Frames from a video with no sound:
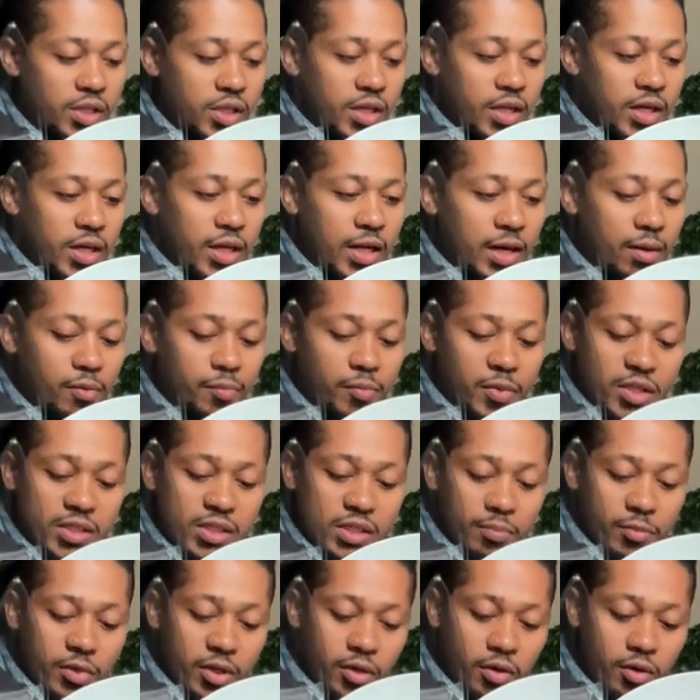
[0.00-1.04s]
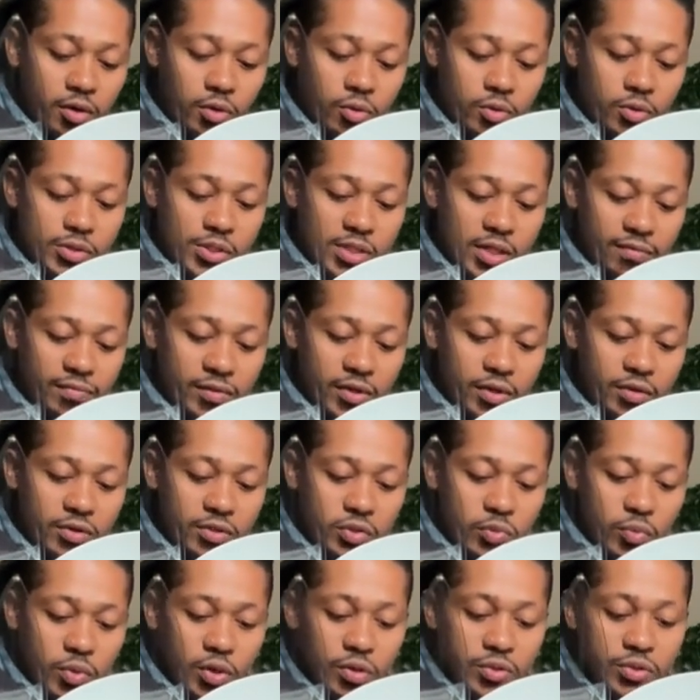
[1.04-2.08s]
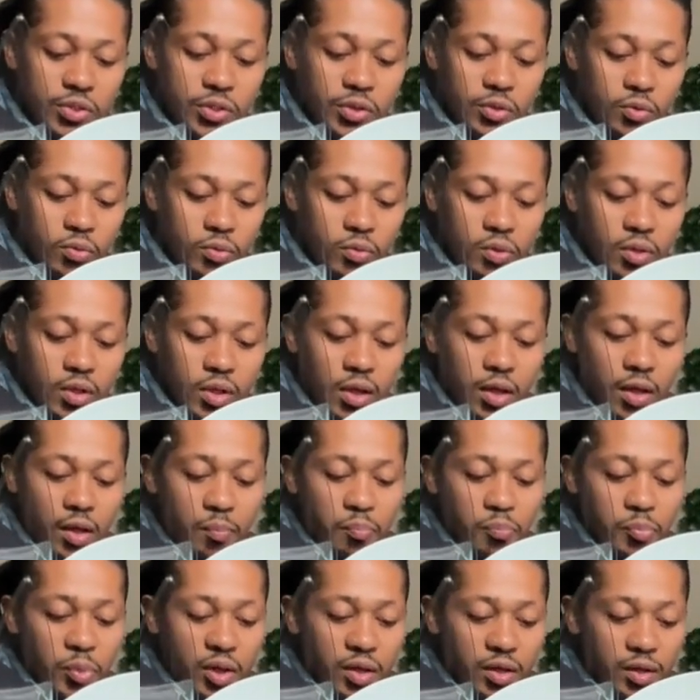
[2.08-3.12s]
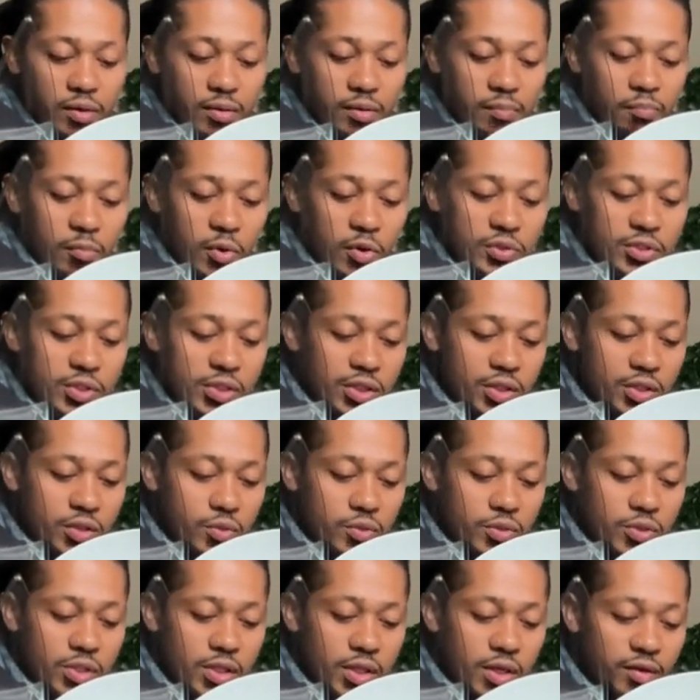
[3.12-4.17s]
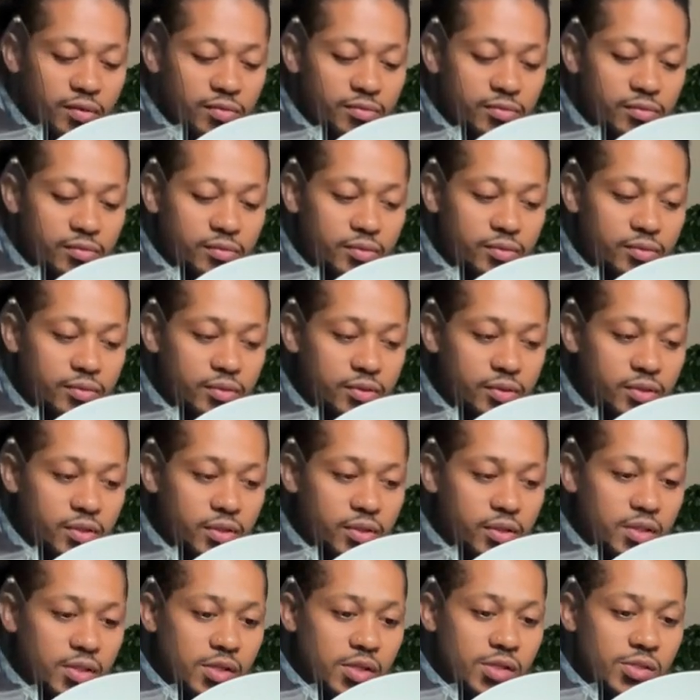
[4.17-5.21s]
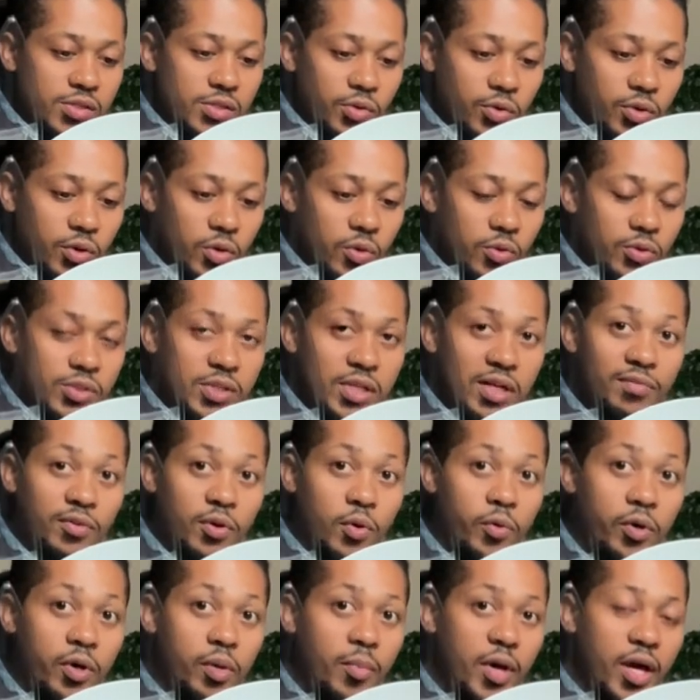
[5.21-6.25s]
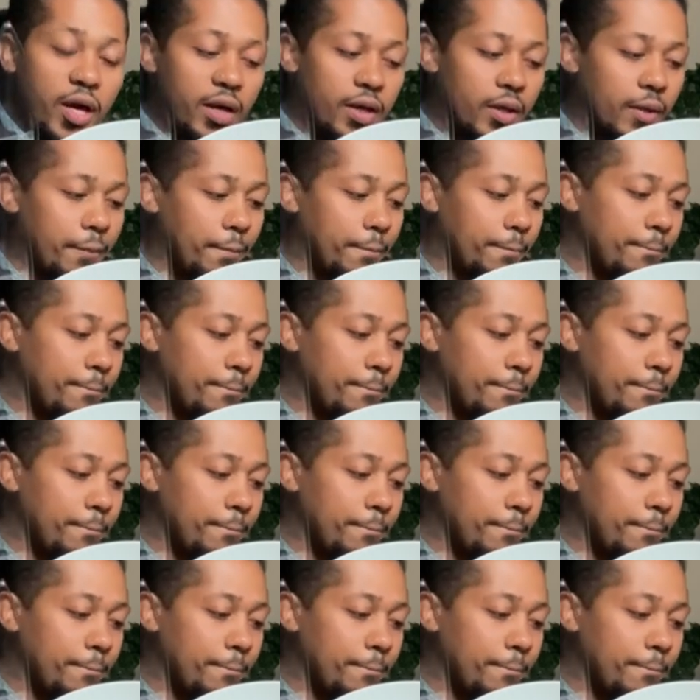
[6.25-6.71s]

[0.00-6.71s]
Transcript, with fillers: and I'm gonna mix some of her old stuff in here as well too, but mostly new stuff. So the old stuff will get back.